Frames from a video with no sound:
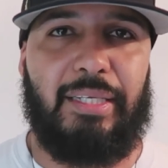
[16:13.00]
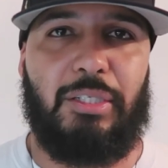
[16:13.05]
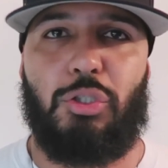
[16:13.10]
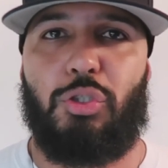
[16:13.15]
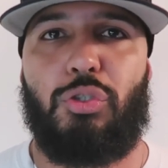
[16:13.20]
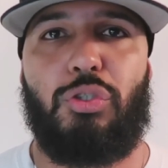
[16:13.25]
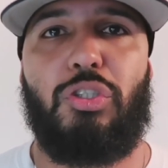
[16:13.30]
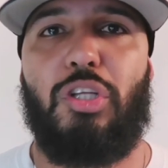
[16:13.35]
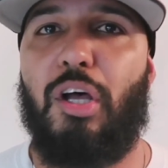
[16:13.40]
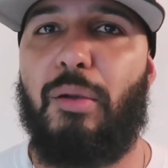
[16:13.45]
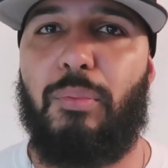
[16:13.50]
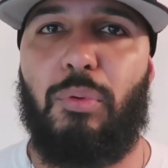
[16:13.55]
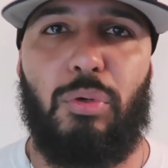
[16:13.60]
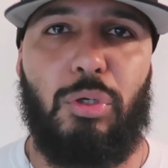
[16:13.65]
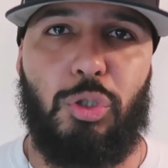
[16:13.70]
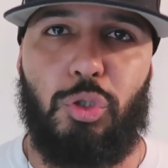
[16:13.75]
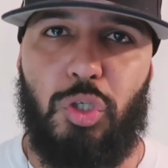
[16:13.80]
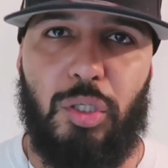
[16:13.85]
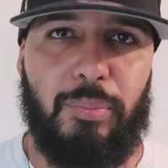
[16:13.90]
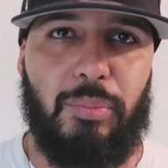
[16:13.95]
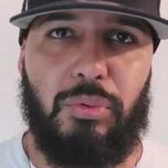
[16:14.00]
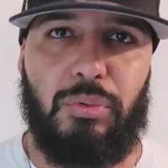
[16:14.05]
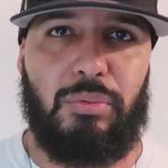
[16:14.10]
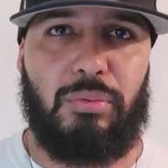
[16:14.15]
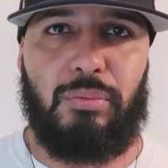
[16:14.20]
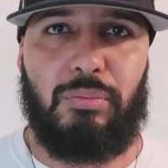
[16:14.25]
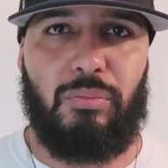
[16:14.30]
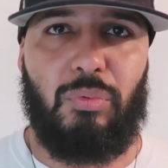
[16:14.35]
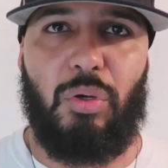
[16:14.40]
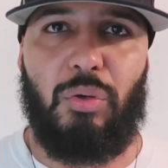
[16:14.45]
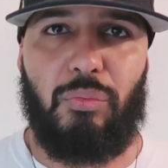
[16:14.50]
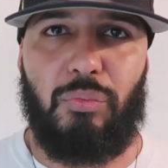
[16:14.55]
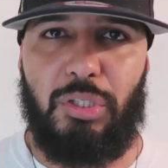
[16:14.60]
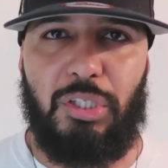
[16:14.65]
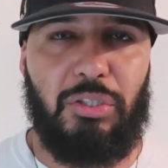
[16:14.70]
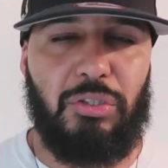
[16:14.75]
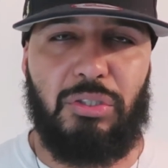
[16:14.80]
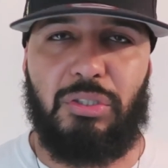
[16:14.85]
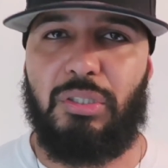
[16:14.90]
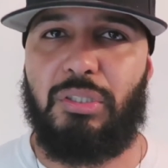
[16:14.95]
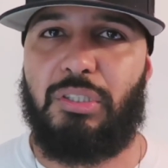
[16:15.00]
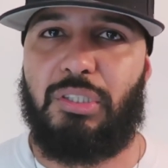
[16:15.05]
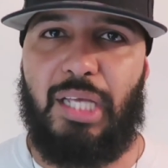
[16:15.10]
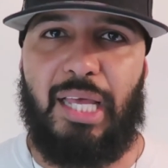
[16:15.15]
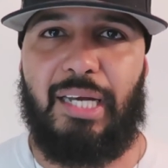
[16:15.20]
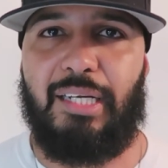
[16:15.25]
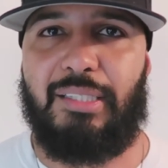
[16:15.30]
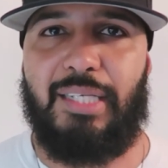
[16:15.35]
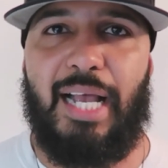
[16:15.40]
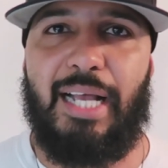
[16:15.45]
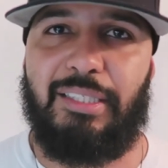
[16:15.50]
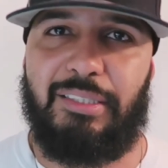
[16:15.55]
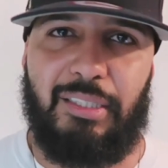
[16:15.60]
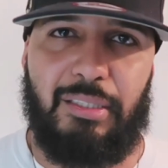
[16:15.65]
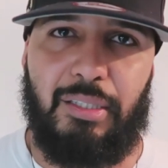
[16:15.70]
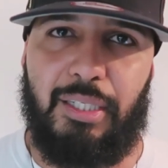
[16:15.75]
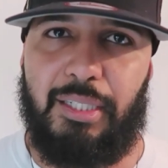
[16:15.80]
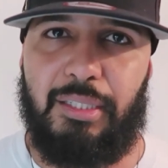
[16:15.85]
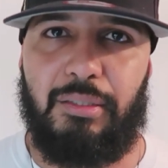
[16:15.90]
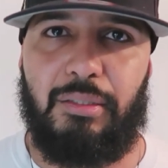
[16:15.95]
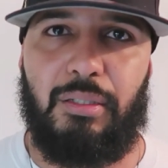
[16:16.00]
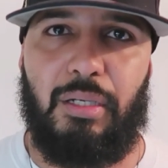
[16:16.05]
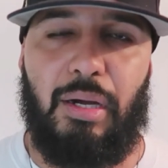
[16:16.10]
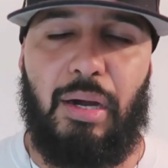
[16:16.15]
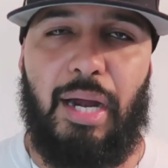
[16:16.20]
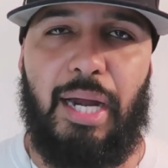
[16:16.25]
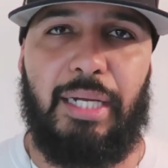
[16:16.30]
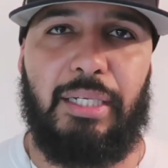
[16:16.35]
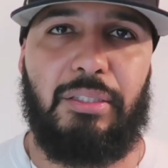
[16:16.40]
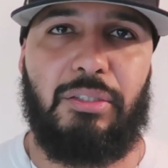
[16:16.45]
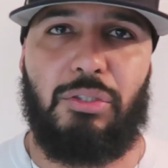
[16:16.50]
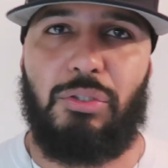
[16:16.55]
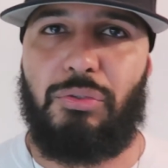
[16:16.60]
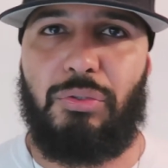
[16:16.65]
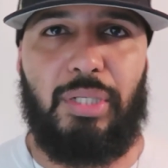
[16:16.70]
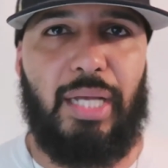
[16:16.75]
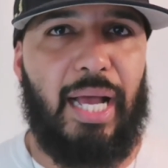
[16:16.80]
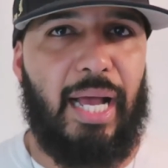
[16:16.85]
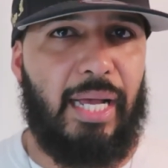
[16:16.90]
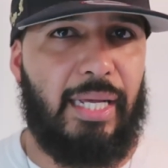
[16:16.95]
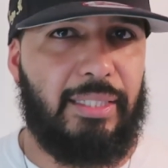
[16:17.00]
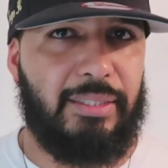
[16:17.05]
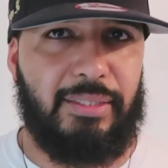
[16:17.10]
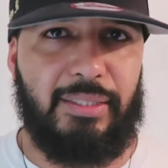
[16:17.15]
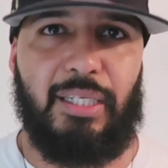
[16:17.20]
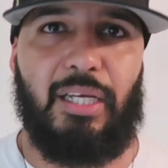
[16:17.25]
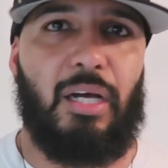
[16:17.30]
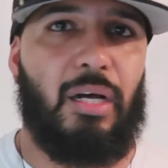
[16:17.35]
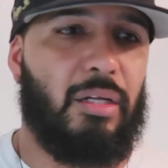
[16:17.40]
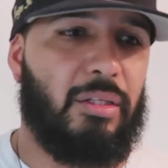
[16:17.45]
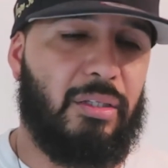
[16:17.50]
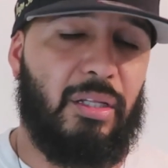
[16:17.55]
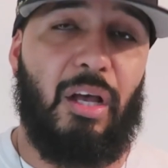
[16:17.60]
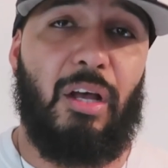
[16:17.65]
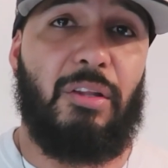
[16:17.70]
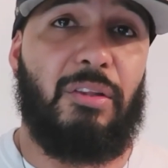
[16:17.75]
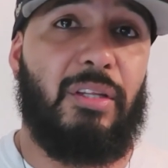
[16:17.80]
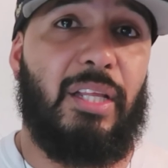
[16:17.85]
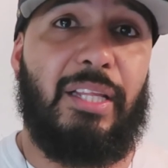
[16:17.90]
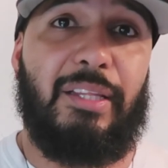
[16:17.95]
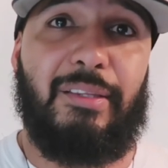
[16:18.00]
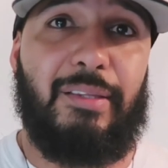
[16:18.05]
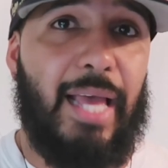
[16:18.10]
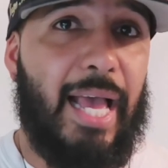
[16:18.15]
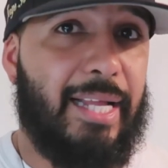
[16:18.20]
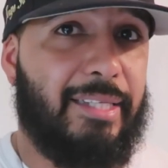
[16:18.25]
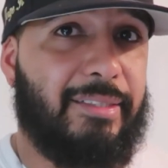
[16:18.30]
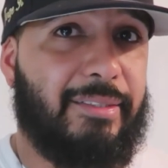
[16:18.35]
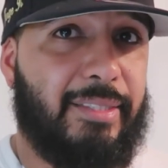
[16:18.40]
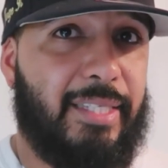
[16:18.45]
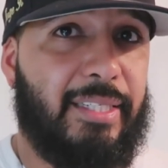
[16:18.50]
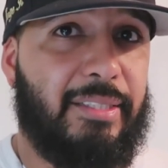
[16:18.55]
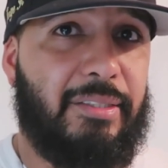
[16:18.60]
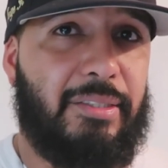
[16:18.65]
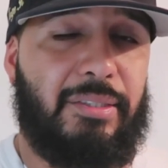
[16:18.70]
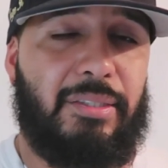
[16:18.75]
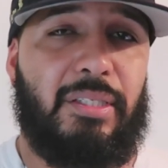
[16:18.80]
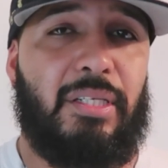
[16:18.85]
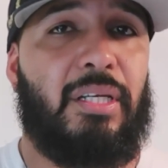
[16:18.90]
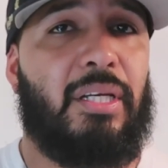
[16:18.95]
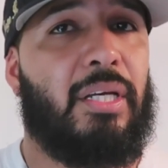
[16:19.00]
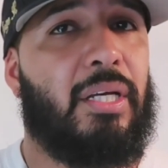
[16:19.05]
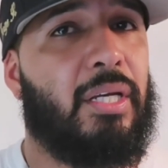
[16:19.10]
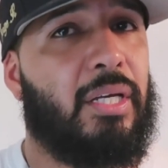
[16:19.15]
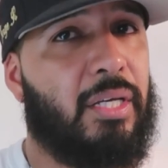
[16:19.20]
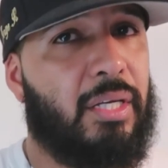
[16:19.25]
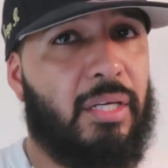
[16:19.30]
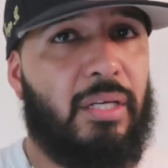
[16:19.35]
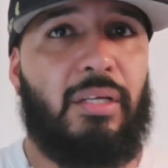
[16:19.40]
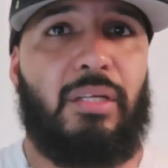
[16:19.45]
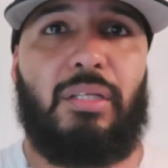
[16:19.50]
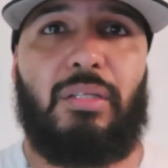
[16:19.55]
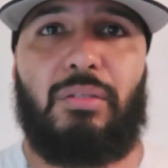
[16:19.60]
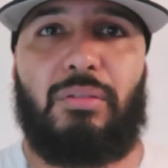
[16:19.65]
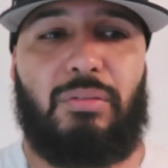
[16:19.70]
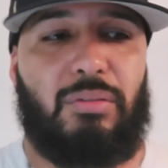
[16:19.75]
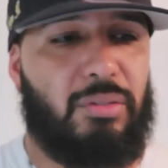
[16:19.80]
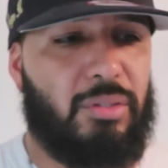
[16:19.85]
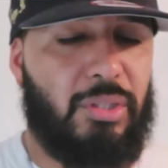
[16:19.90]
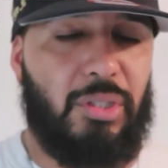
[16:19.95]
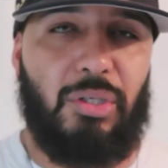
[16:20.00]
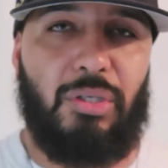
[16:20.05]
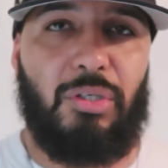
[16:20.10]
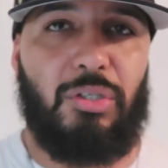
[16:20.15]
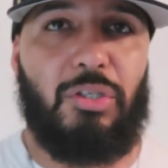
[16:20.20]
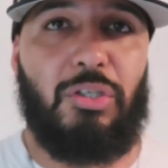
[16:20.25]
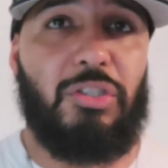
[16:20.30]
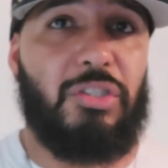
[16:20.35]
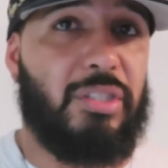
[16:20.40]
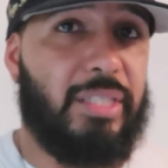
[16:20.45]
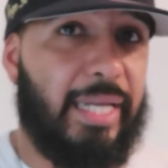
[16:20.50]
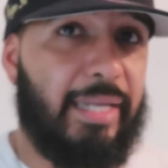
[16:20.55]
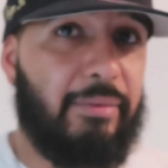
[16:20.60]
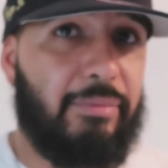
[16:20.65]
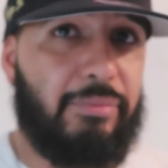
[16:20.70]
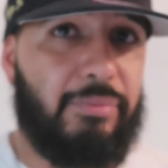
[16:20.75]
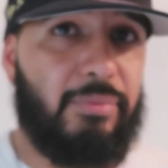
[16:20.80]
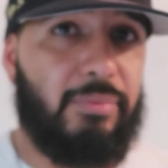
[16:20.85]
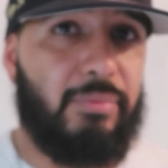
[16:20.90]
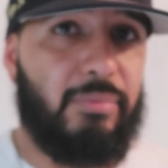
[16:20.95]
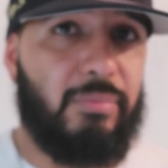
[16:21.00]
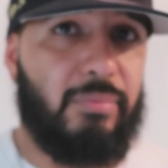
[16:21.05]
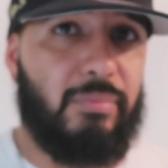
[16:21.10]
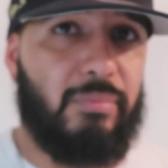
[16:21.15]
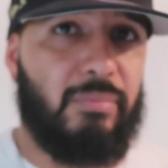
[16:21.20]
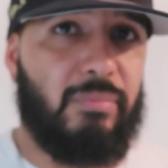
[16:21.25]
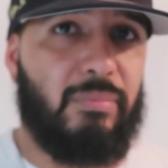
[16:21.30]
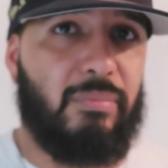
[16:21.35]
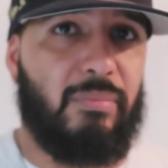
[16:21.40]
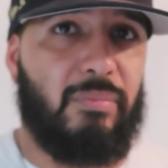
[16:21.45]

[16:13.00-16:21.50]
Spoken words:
make it double or triple what we used to sanitize and clean. All right, so you guys, in that sense, you're safe.